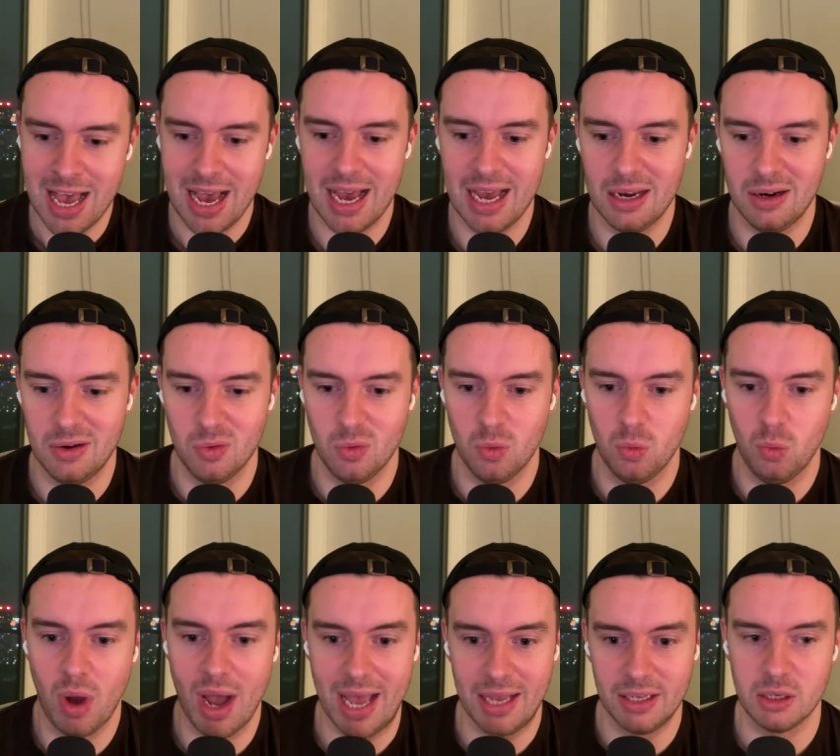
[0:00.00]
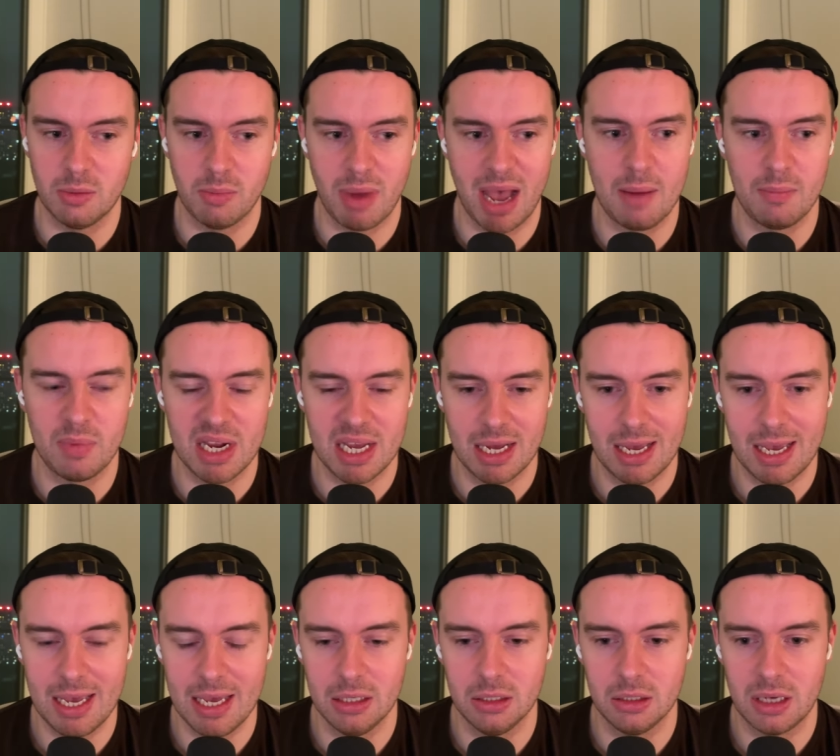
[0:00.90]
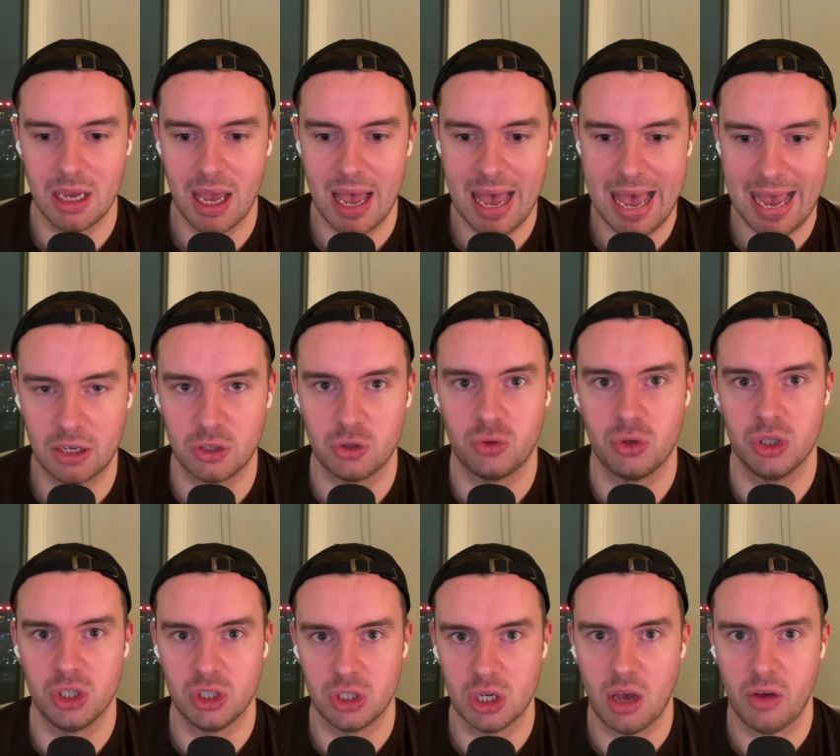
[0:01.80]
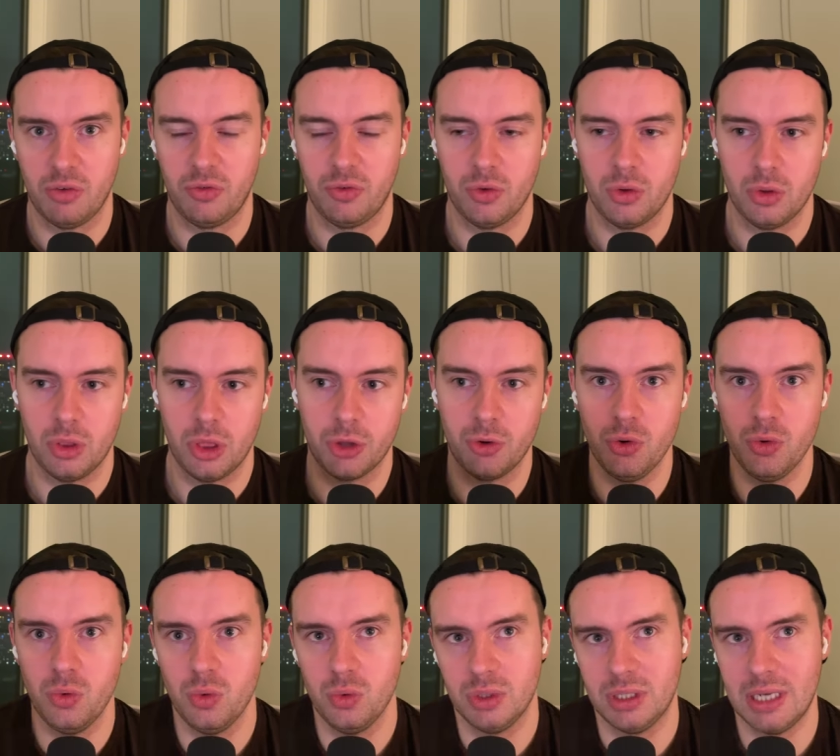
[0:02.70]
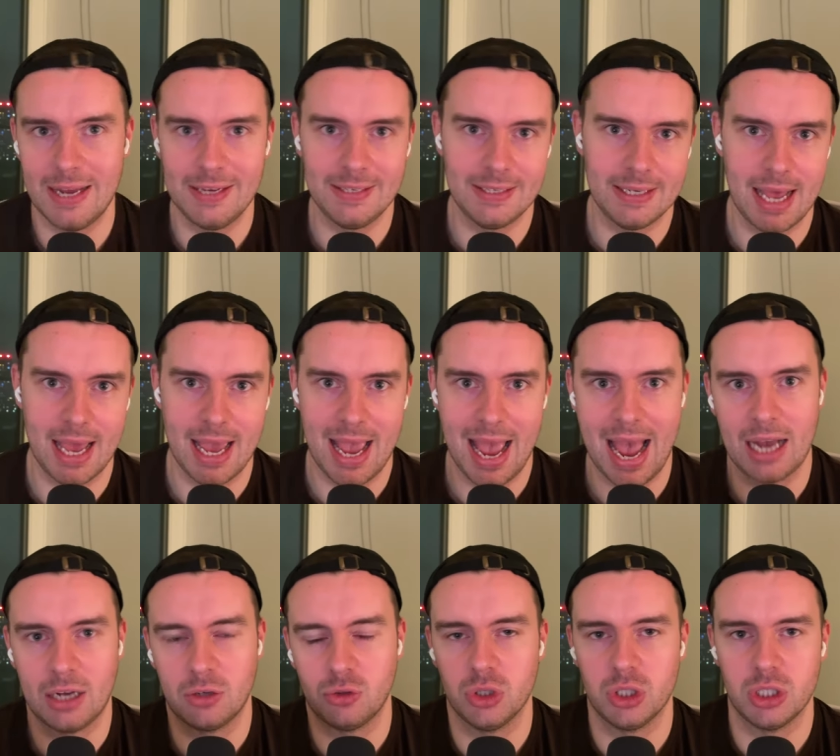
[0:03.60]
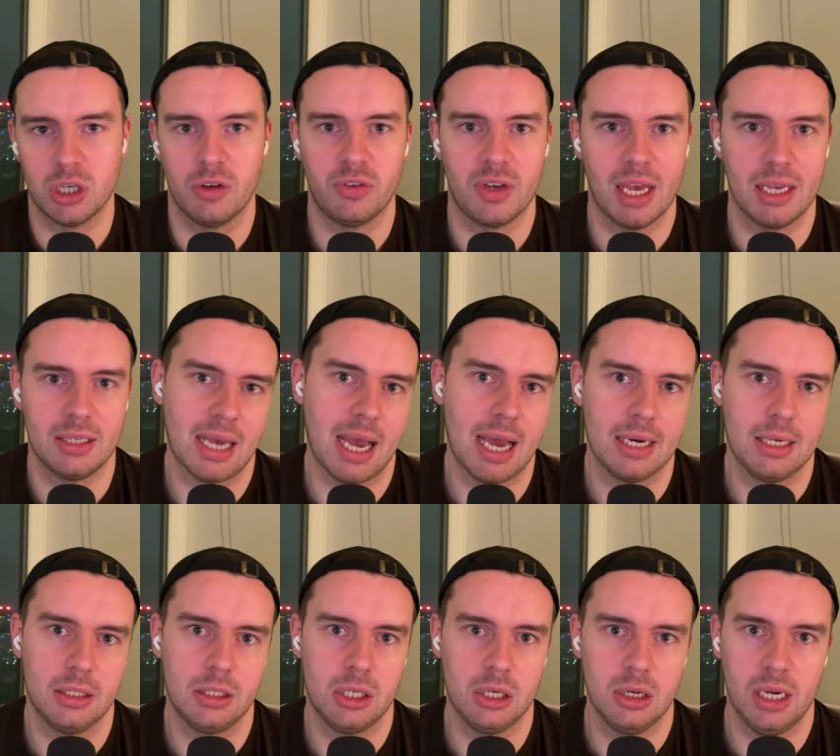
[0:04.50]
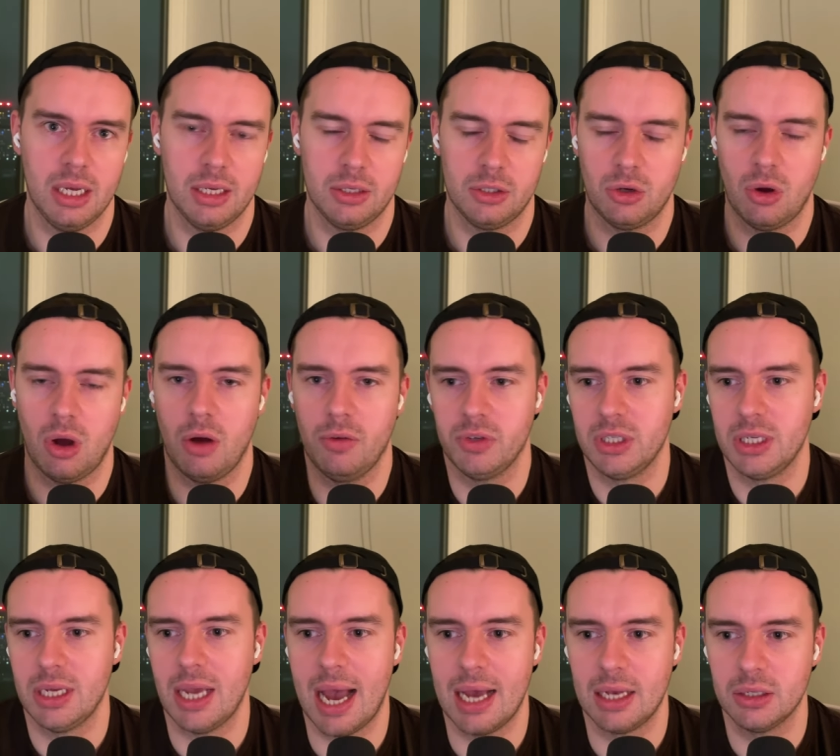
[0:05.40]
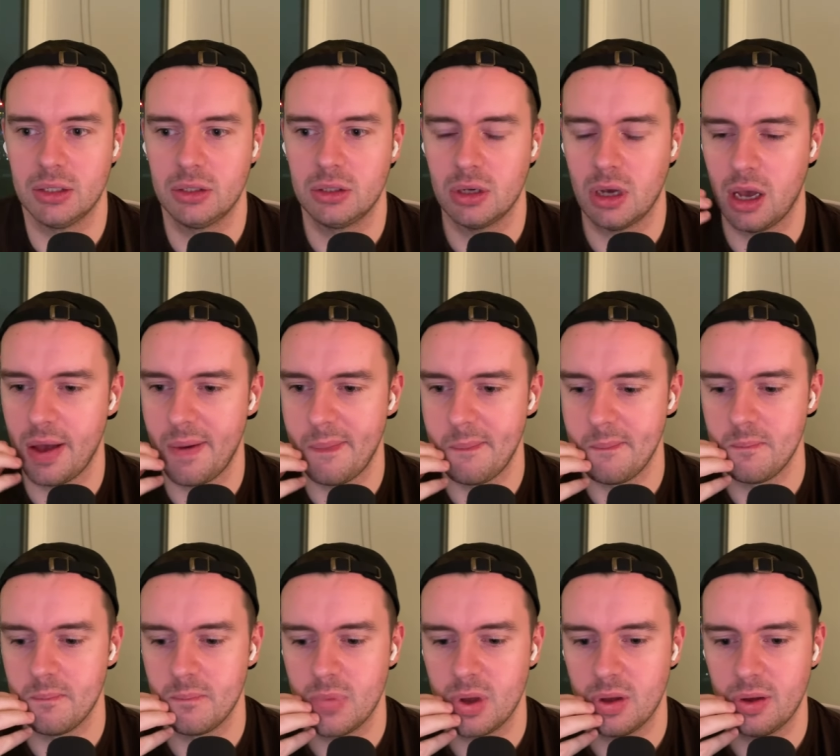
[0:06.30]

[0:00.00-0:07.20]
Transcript: And what ends up happening is extra stuff through day to day, extra stuff gets added to your list. So obviously, as um,